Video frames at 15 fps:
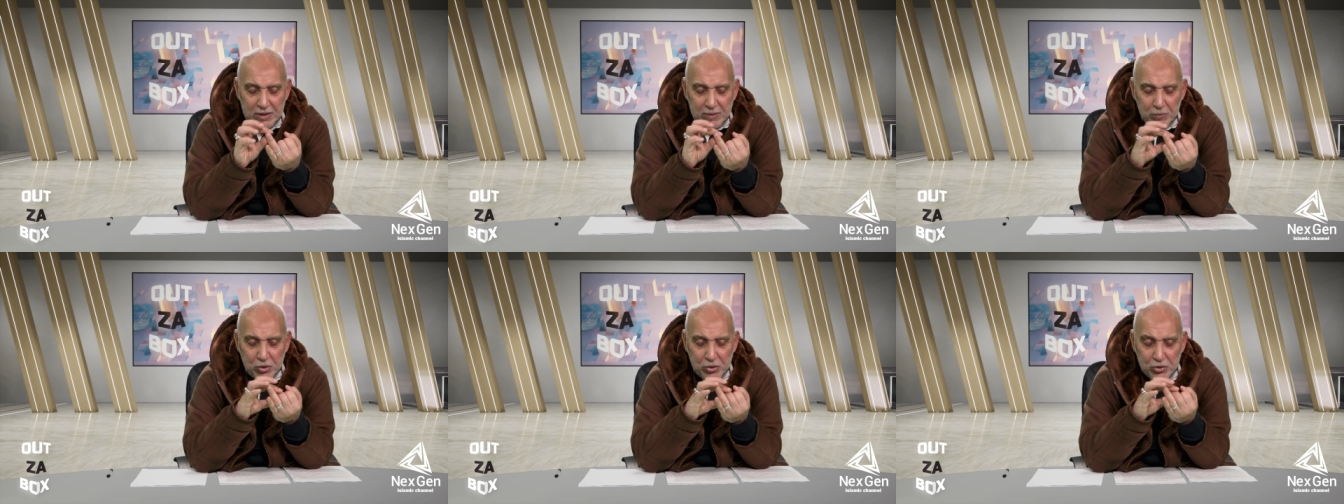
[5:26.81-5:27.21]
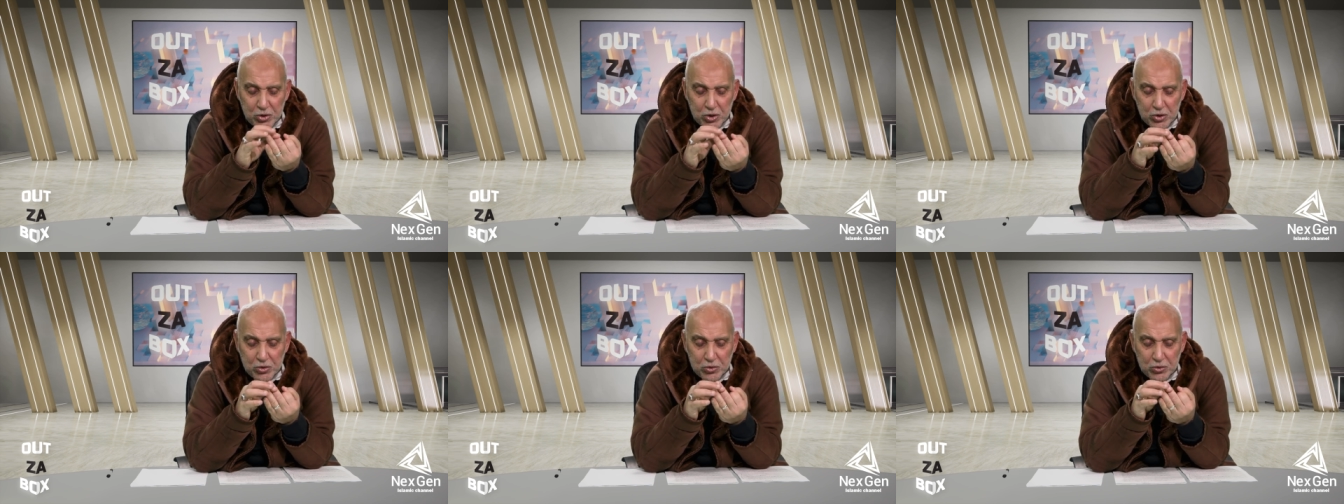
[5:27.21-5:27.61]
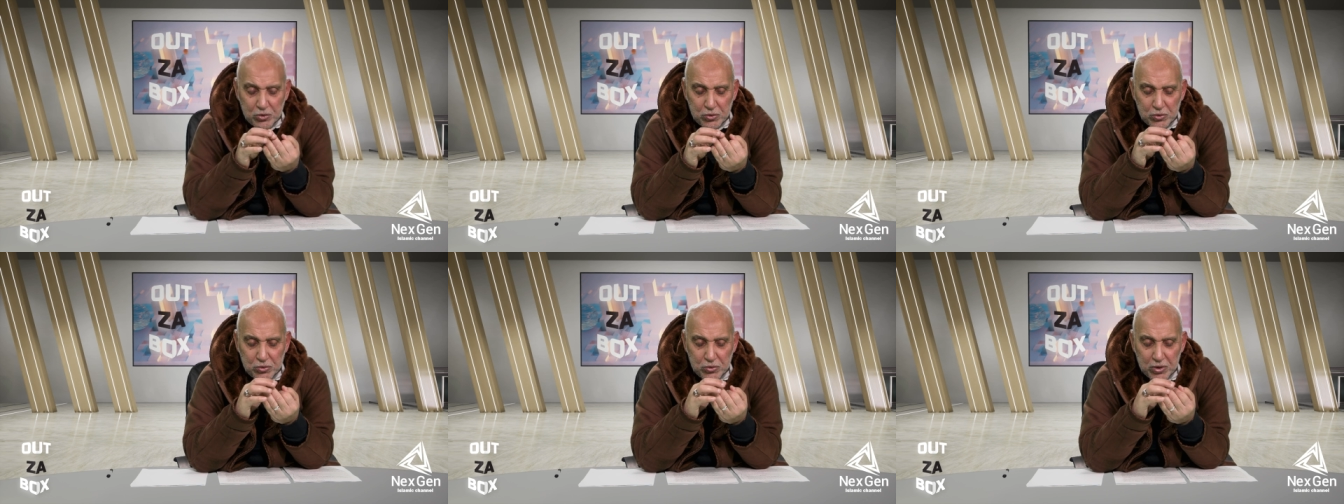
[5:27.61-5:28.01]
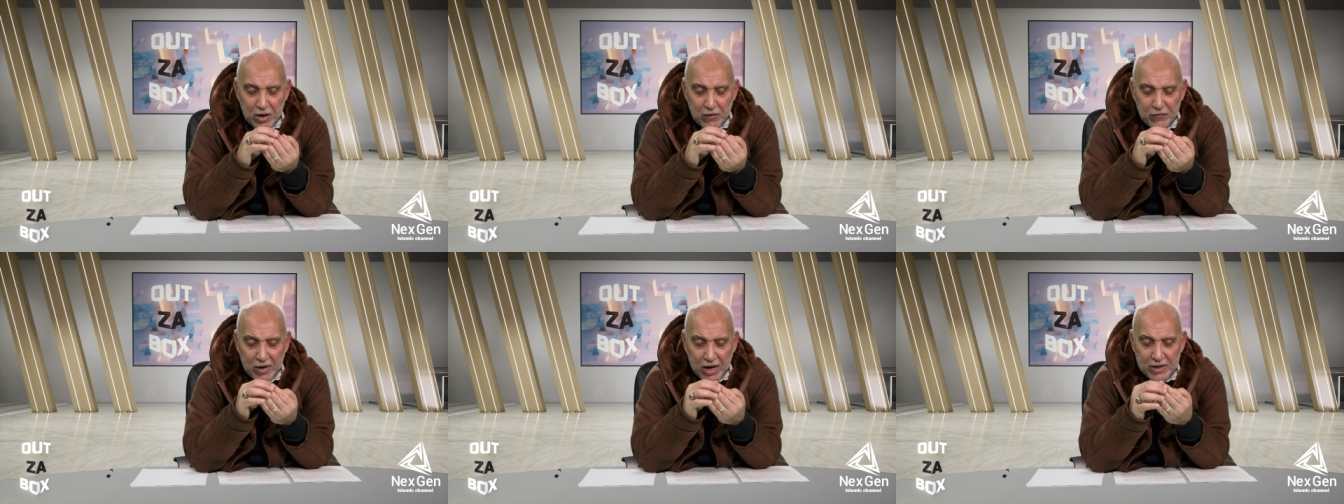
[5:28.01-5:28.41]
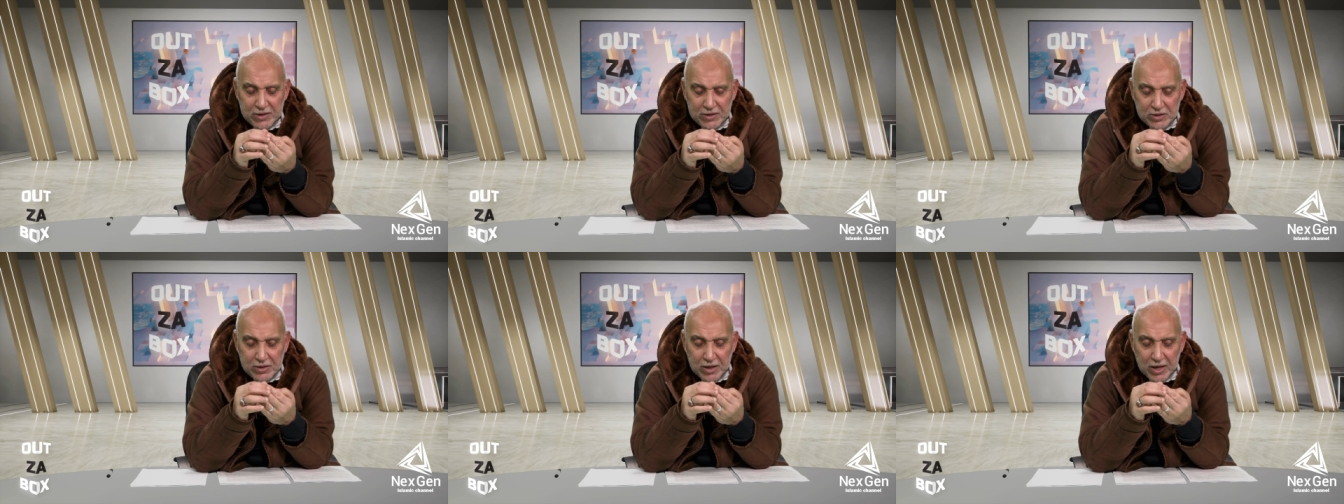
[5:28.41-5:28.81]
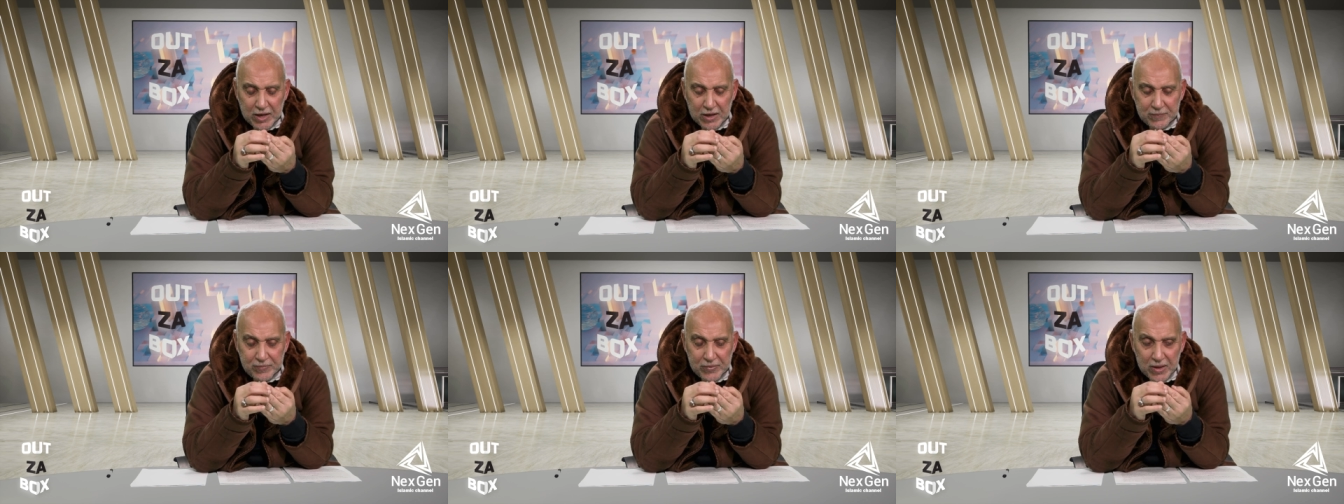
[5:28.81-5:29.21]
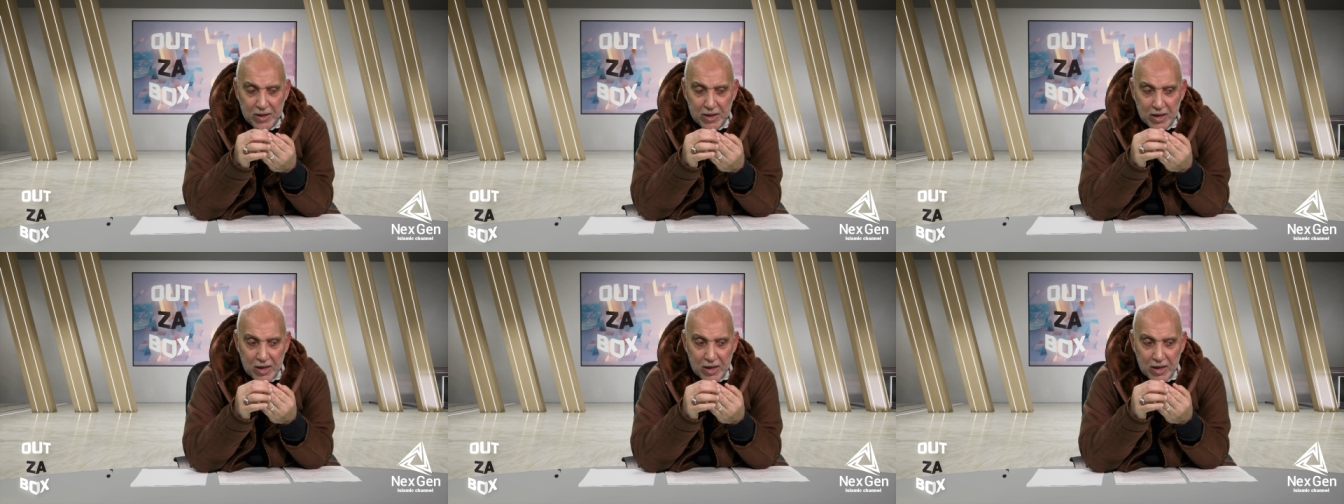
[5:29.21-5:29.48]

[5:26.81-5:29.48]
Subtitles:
Morocco, Afghanistan,